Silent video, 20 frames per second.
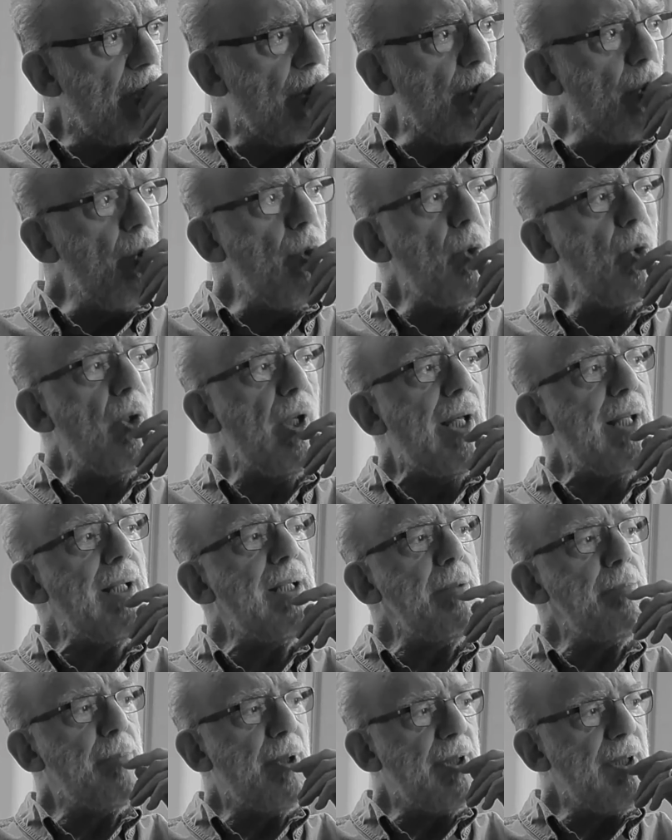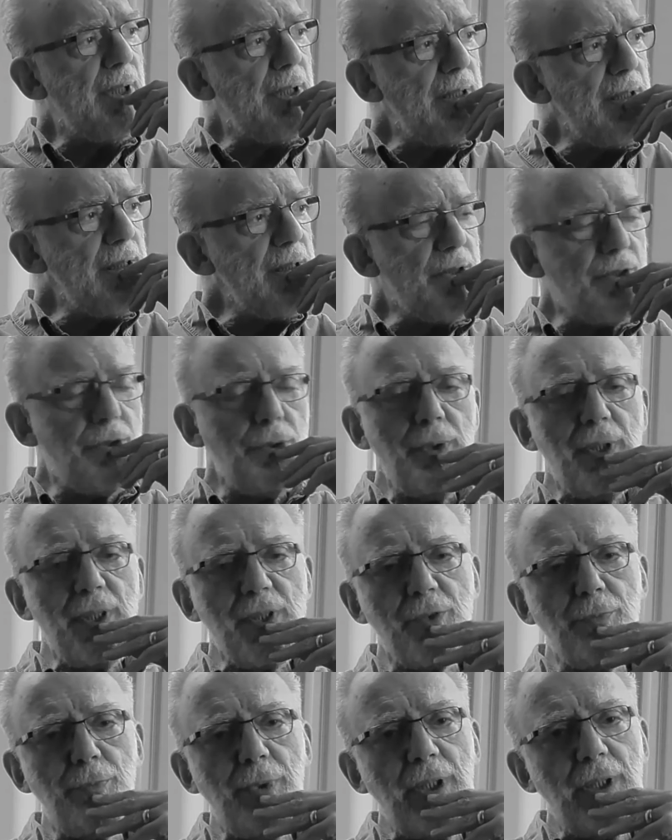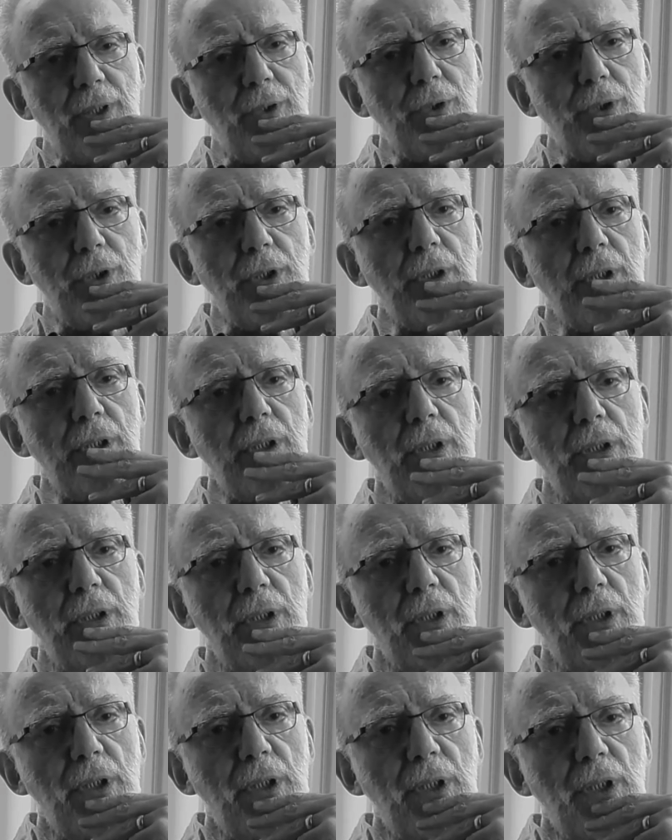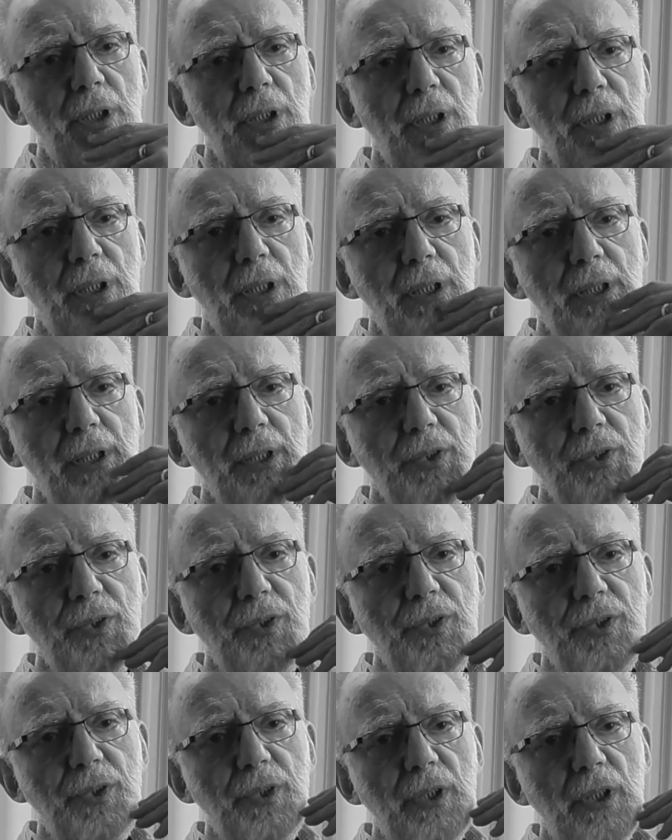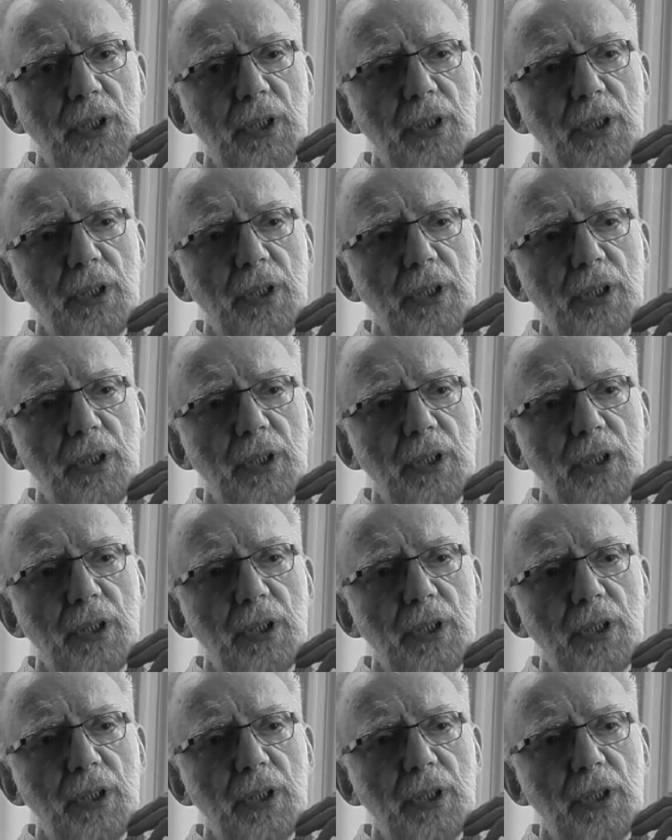all anybody needs who has been hurt is